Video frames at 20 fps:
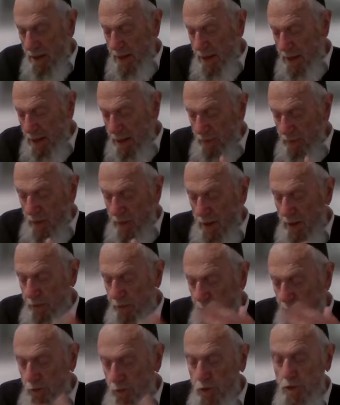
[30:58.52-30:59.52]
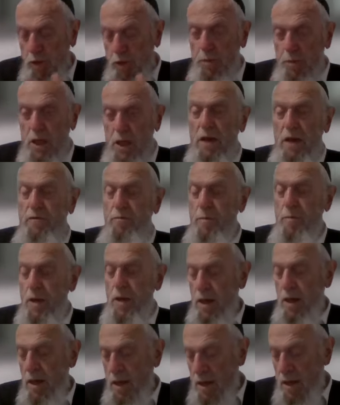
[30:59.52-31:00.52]
even if he would give
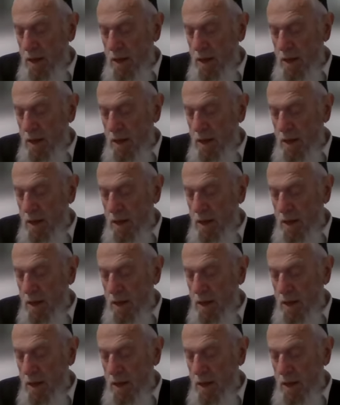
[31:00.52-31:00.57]
me